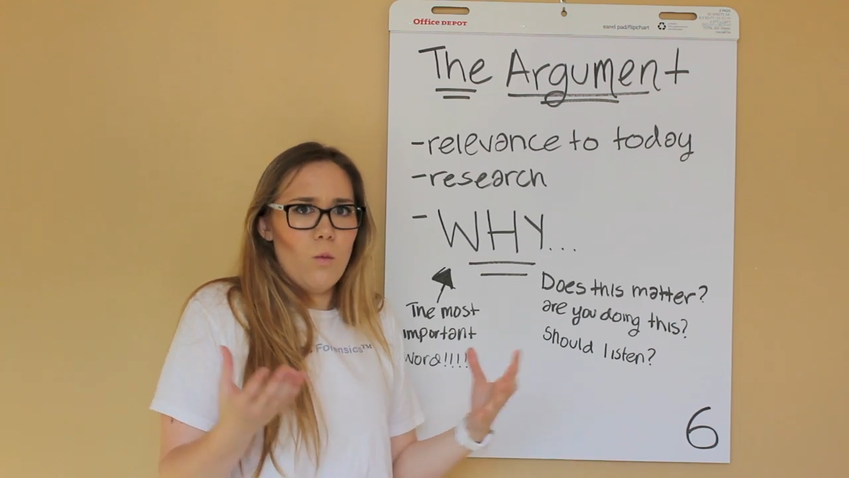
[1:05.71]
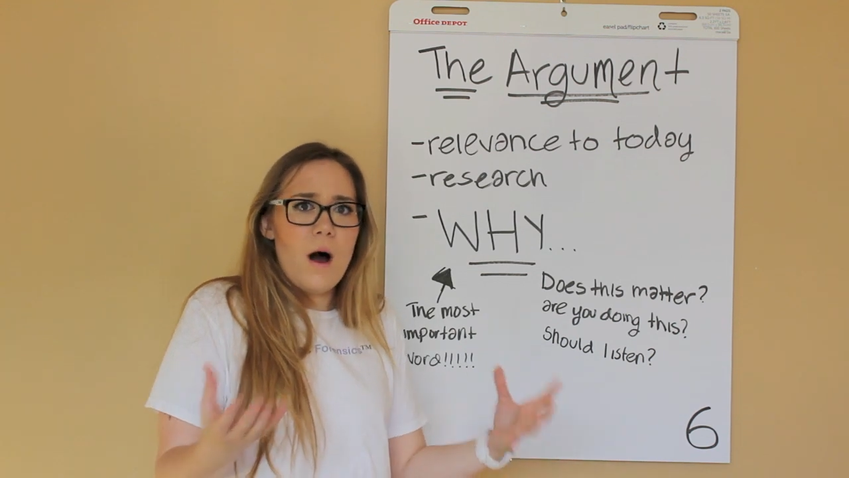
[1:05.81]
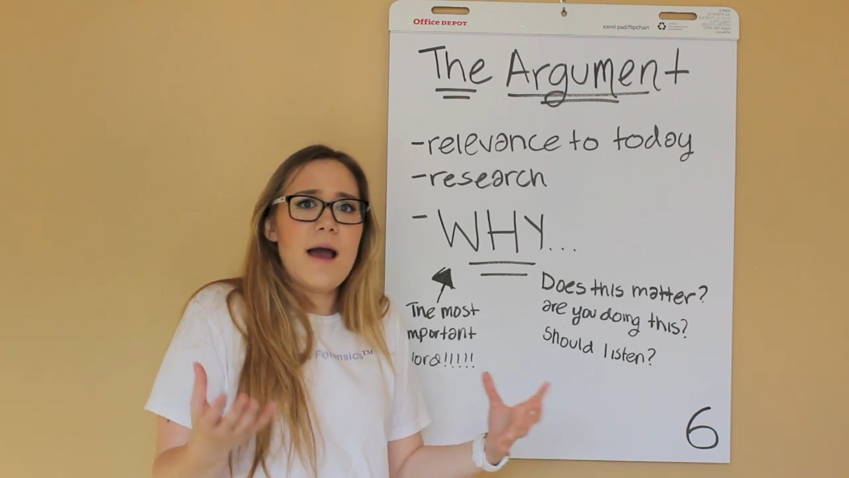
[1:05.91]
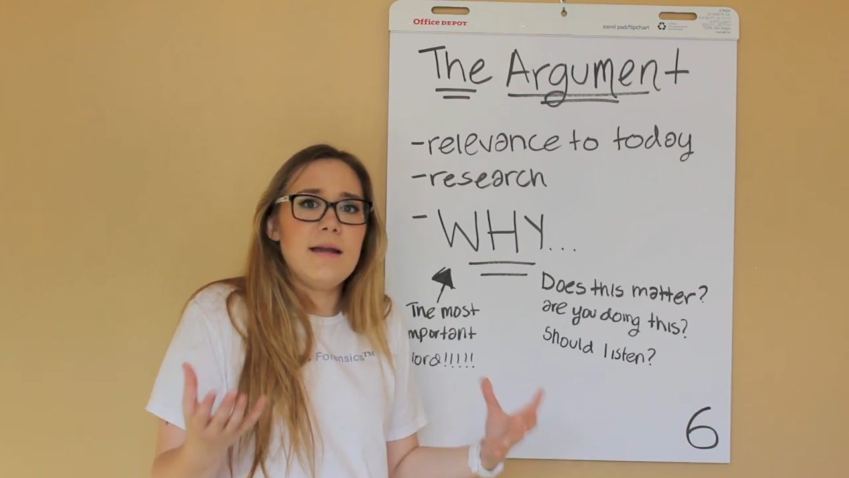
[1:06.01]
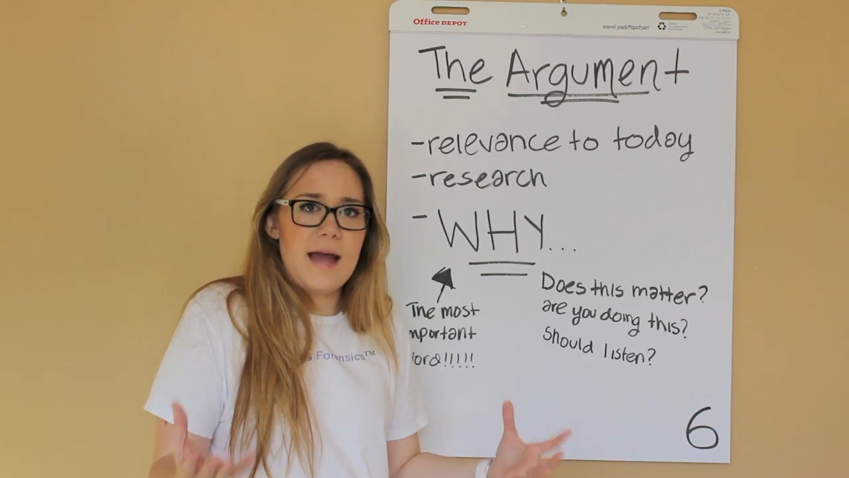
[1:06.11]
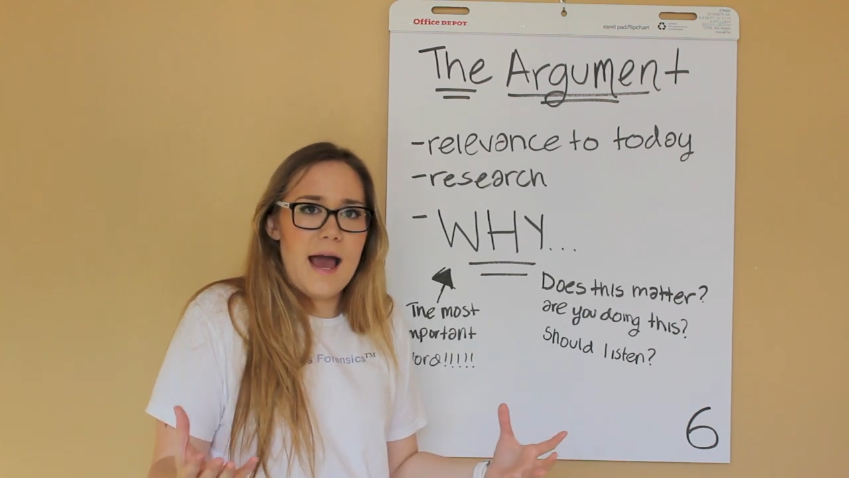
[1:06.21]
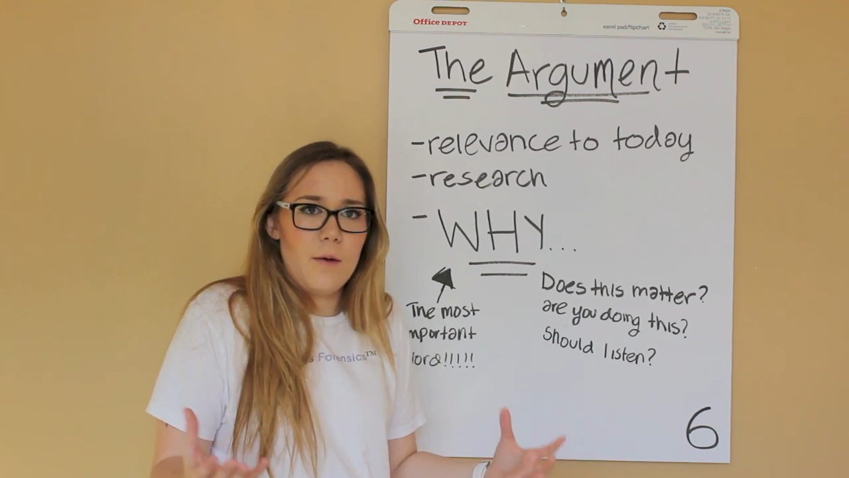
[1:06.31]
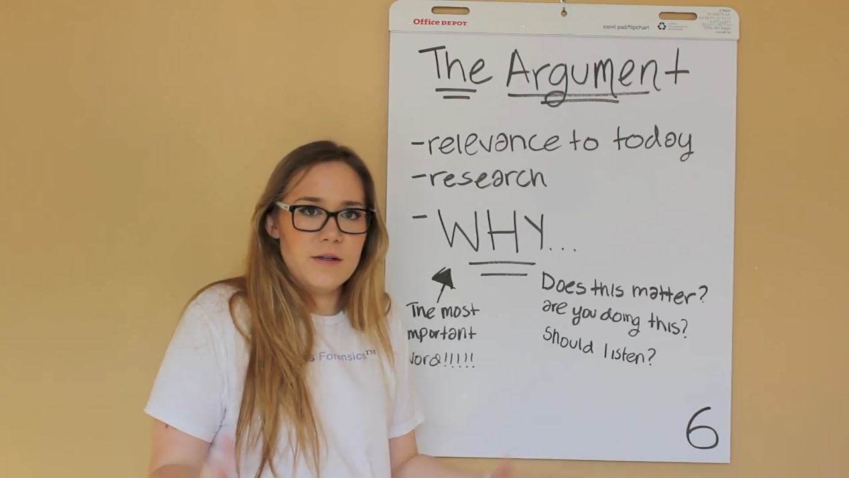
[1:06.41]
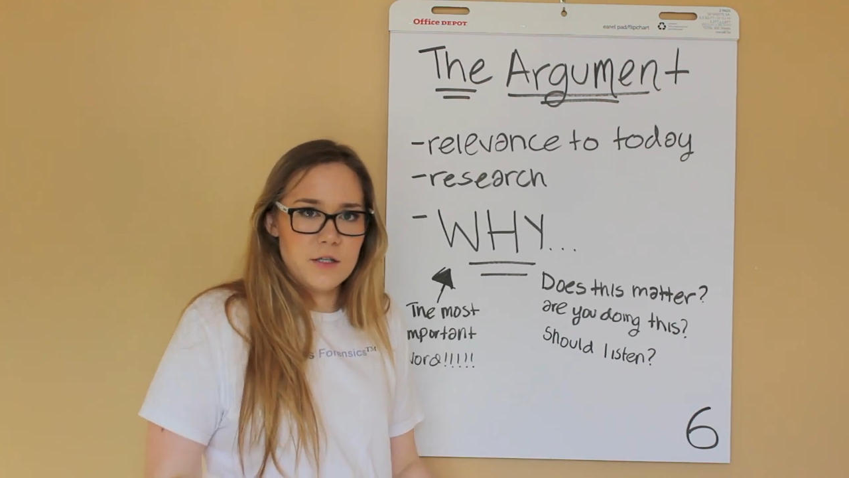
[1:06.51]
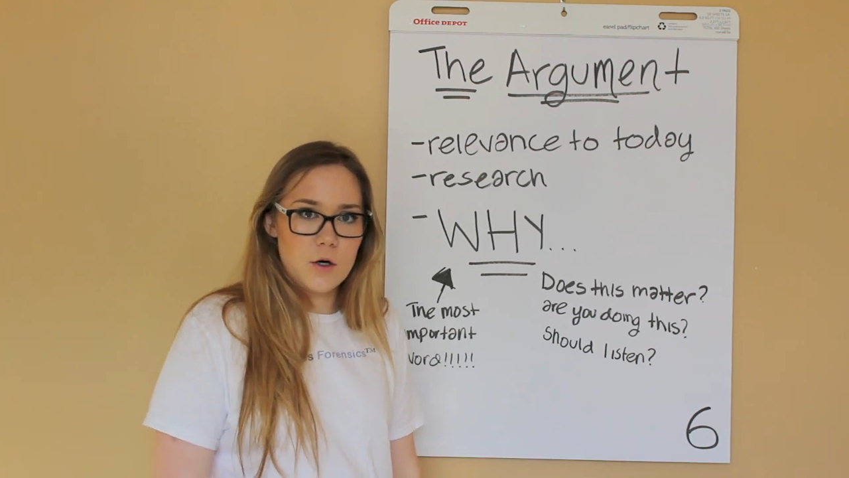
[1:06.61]
Why
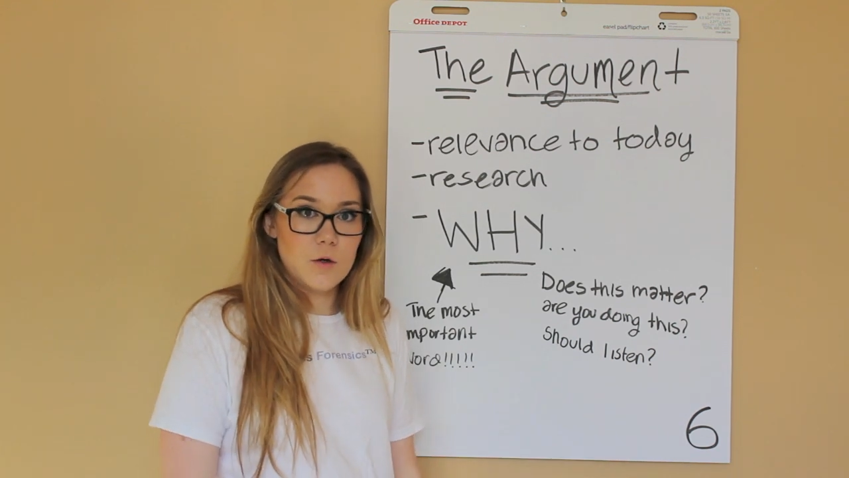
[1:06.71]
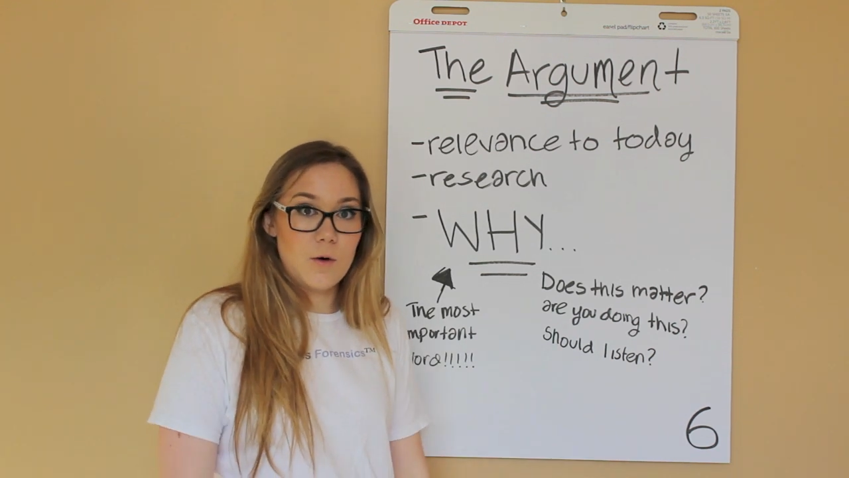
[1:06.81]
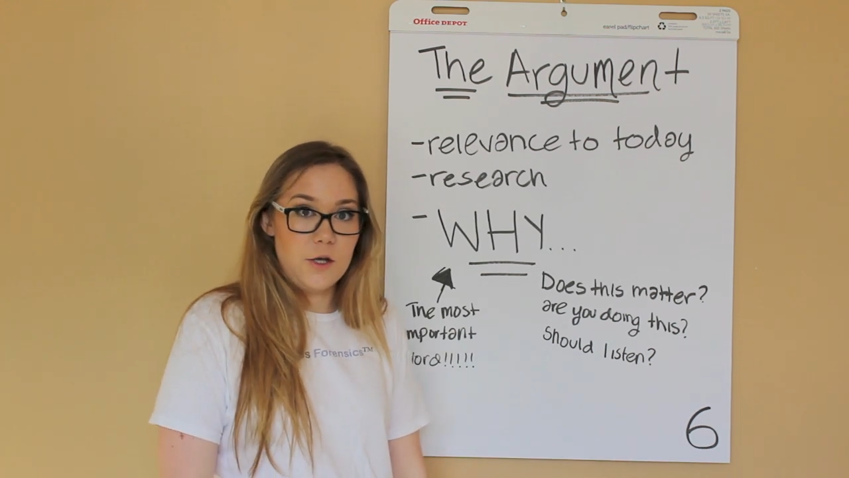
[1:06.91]
now is a good